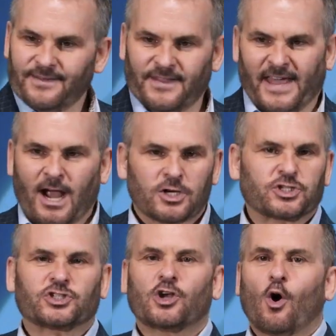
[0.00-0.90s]
They are
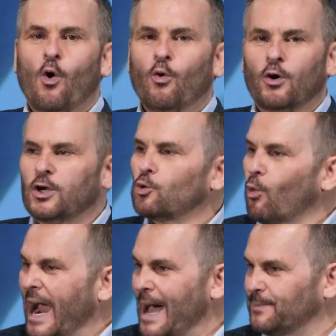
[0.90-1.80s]
so
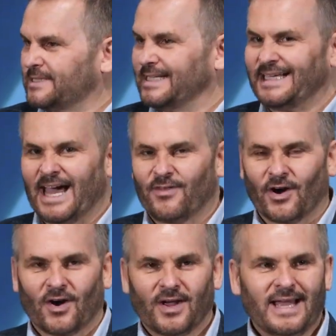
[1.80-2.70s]
enwrapped
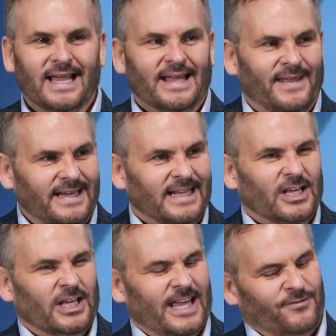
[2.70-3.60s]
together
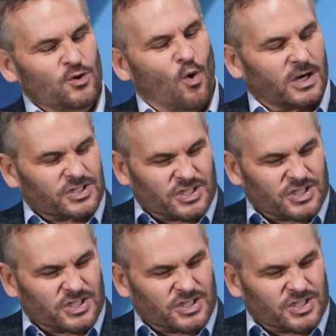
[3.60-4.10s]
that if you are